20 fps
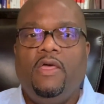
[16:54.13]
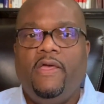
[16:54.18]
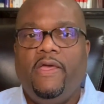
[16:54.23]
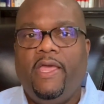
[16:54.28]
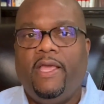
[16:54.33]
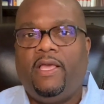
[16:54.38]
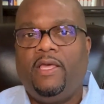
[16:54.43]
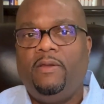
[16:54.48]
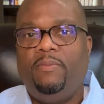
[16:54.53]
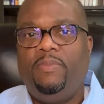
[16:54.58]

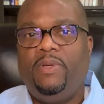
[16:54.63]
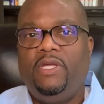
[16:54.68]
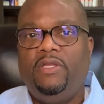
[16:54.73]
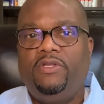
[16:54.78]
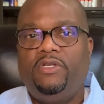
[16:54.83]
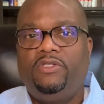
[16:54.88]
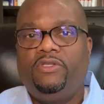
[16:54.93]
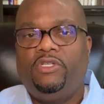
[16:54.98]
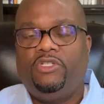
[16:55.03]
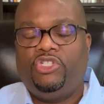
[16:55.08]
it could be
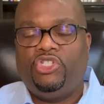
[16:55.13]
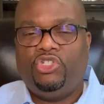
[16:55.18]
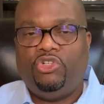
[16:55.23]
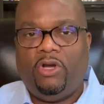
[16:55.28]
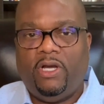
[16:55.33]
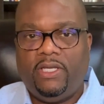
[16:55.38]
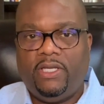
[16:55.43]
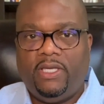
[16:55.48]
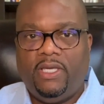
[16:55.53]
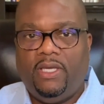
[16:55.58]
the
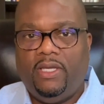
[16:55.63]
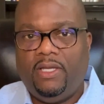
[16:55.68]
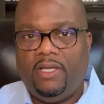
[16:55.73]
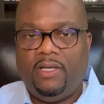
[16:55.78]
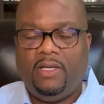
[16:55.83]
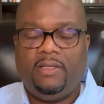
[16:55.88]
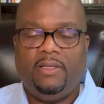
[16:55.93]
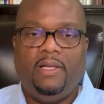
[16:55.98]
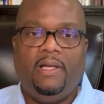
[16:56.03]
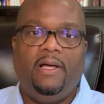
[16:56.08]

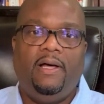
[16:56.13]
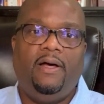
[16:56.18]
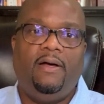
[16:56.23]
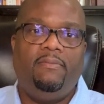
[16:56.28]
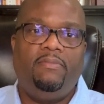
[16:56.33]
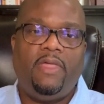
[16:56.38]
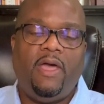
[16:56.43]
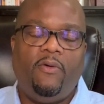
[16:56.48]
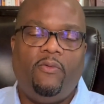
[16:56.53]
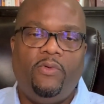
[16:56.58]
trucking
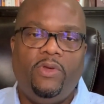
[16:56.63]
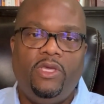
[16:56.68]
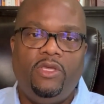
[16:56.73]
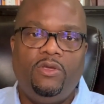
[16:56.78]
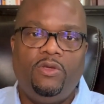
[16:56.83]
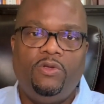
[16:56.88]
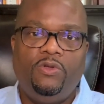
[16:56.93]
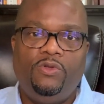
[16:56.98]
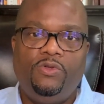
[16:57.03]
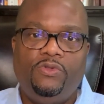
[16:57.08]
that we
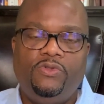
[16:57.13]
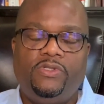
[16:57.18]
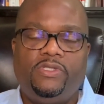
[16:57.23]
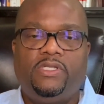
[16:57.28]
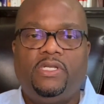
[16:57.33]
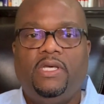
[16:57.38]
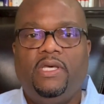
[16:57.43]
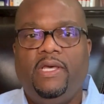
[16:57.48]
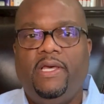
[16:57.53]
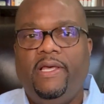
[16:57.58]
use.